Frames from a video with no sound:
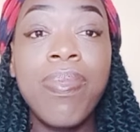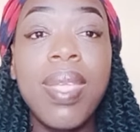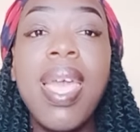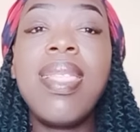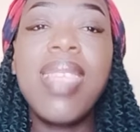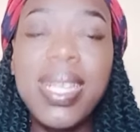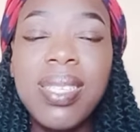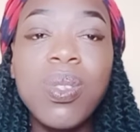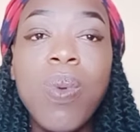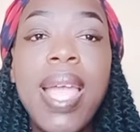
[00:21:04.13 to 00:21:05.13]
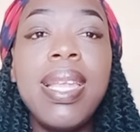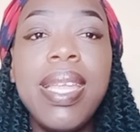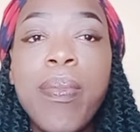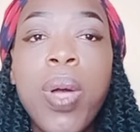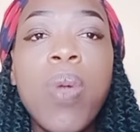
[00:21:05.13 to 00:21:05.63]
And that is why
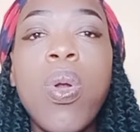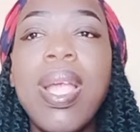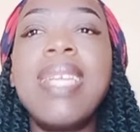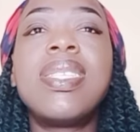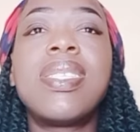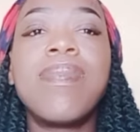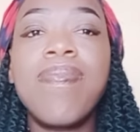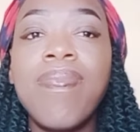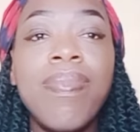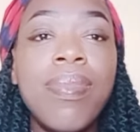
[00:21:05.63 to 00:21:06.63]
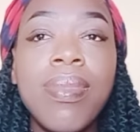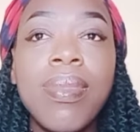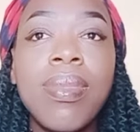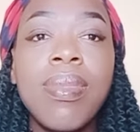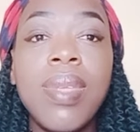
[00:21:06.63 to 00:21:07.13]
deemwango
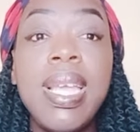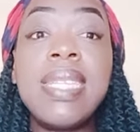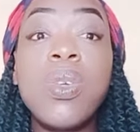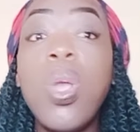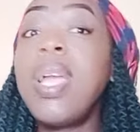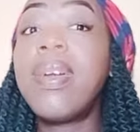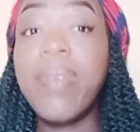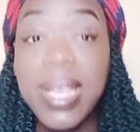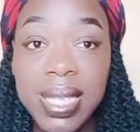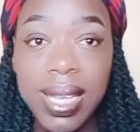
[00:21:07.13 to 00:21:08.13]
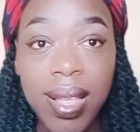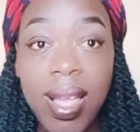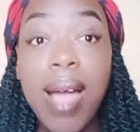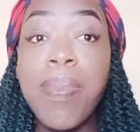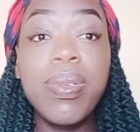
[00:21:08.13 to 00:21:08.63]
is going crazy
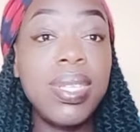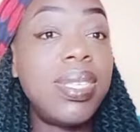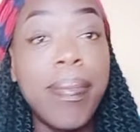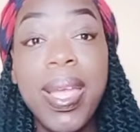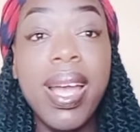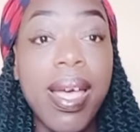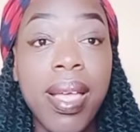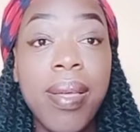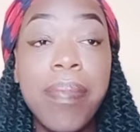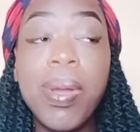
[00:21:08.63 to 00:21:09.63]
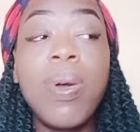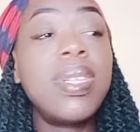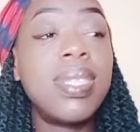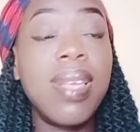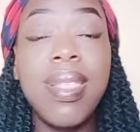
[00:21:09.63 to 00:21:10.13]
about Jamaica.
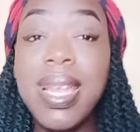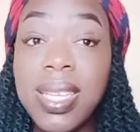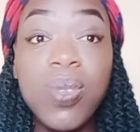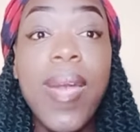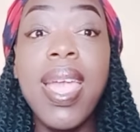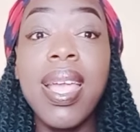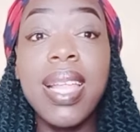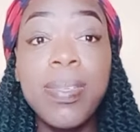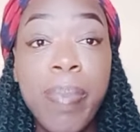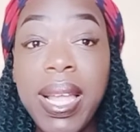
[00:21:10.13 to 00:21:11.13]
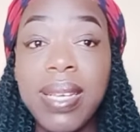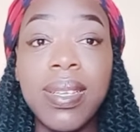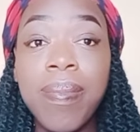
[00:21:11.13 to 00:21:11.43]
Because that is where he gets paid.